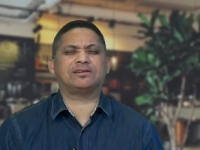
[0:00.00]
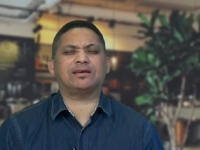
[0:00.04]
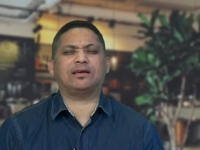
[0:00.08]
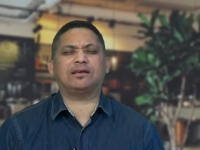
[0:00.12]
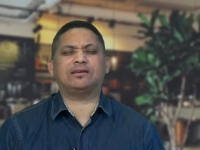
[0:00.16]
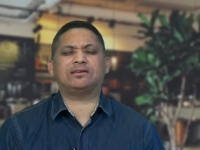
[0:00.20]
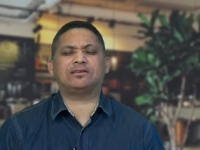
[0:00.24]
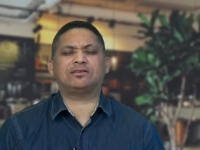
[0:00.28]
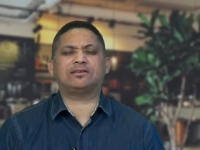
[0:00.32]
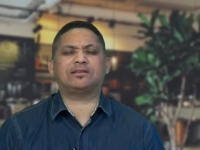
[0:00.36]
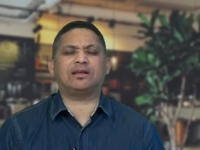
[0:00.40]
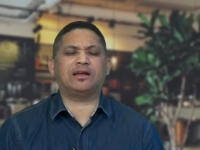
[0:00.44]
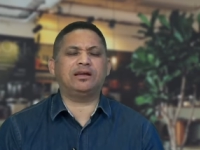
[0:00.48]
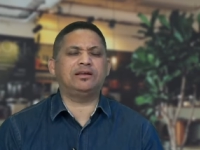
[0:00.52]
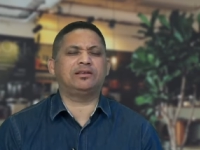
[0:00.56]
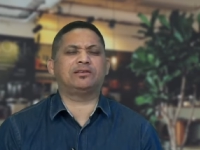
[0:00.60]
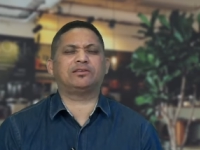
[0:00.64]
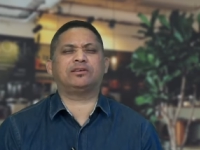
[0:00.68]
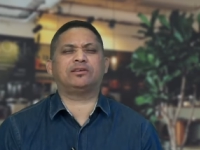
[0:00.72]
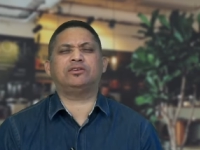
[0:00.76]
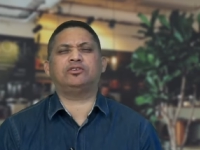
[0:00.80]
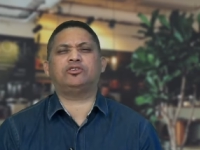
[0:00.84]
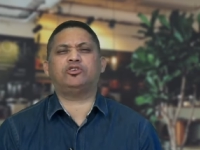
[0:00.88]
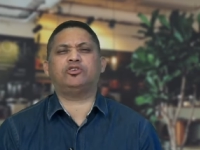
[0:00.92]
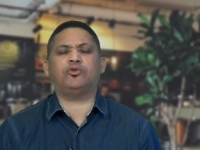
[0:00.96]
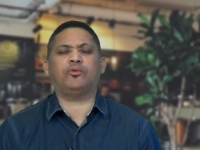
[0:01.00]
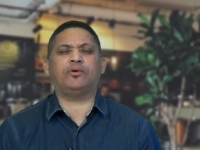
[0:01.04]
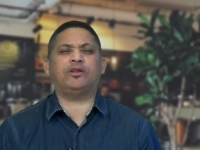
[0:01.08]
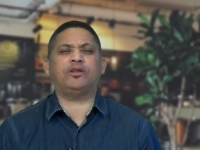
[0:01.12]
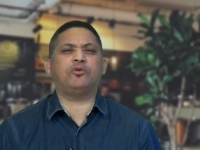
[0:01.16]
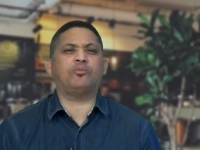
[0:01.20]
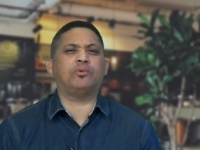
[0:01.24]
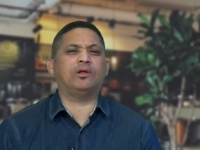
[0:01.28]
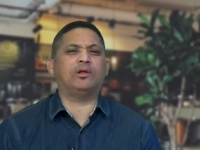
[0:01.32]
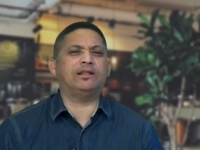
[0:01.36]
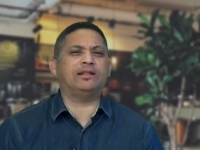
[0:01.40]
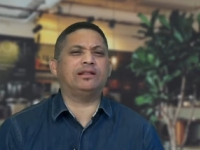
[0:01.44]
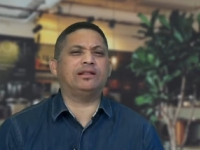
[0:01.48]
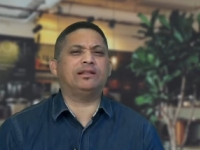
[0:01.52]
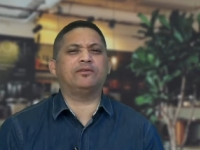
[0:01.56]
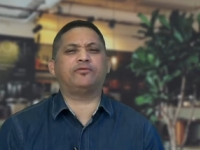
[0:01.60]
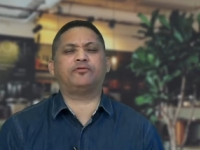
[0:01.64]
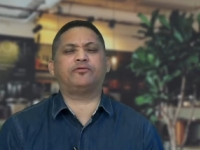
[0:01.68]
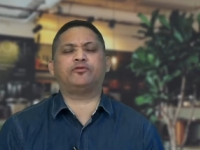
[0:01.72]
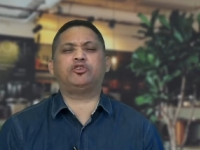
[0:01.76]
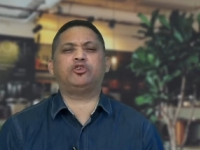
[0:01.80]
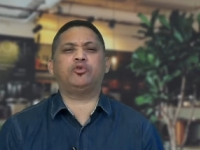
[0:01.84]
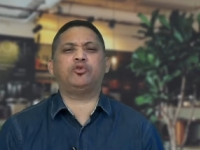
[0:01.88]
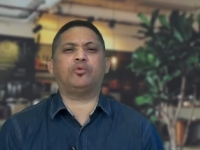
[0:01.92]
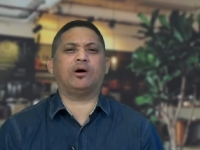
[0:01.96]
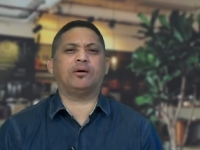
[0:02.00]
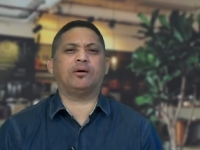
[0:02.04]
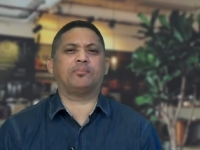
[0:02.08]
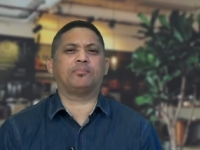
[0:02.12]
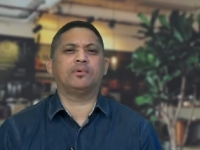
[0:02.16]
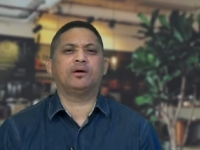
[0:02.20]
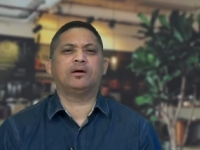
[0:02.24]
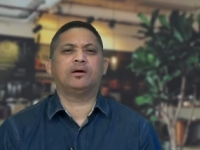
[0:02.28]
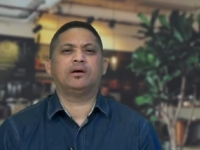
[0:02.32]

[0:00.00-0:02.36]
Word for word: has strengthened you and He will lift you up